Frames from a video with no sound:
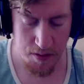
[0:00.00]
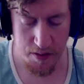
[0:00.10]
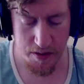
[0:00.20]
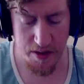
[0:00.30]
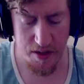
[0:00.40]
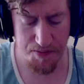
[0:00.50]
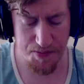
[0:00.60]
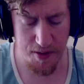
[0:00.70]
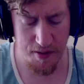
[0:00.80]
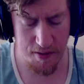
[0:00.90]
Keep
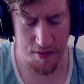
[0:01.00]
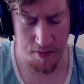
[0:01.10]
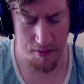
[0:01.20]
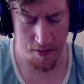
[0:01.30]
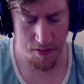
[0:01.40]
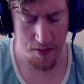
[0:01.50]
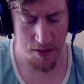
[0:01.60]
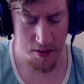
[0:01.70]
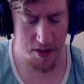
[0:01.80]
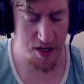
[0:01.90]
on,
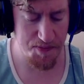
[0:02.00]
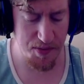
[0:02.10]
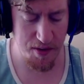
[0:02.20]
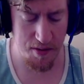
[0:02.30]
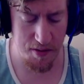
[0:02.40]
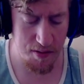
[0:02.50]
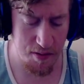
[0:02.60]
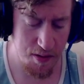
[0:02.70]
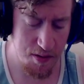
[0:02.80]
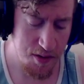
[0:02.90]
keep on,
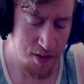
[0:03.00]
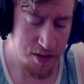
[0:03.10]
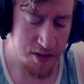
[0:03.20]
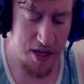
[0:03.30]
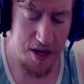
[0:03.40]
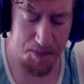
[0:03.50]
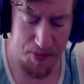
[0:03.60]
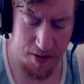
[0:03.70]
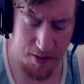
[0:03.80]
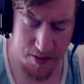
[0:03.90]
keep
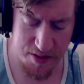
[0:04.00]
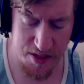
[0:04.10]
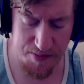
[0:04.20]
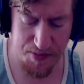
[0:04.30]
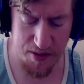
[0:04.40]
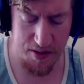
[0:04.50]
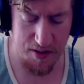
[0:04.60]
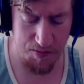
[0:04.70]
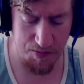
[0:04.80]
on, keep on